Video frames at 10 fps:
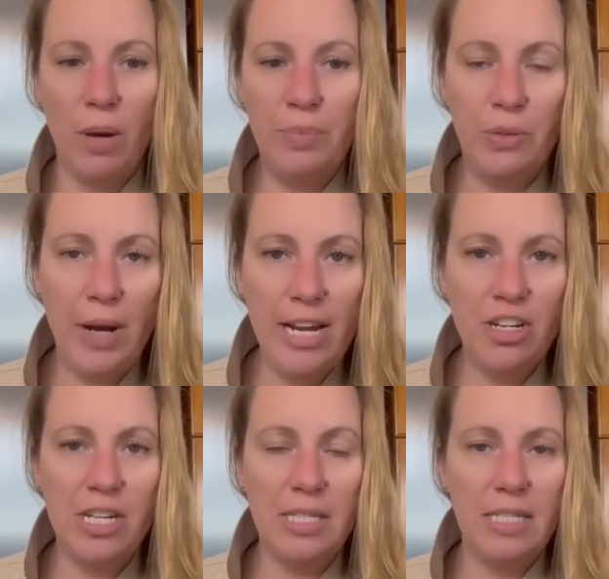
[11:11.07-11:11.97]

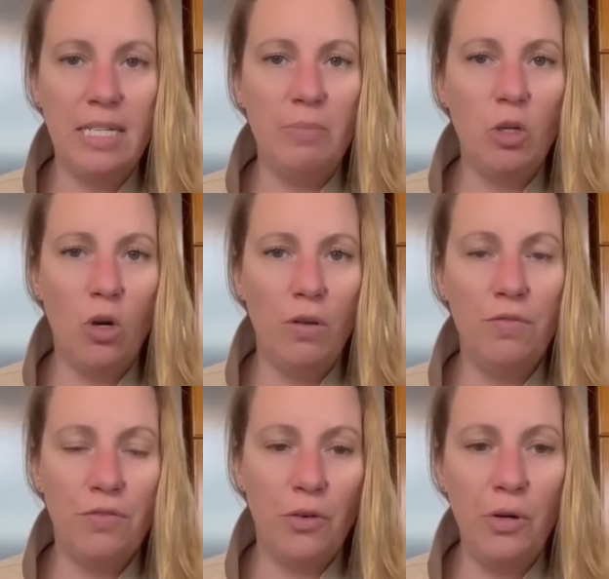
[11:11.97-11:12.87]
operations team
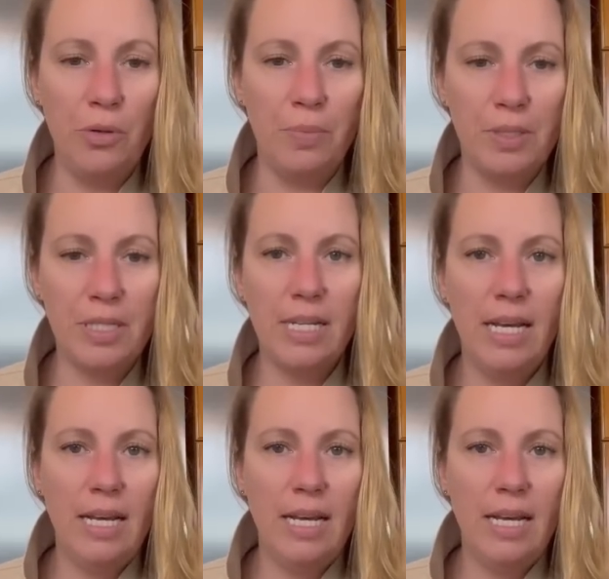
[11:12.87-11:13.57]
confirms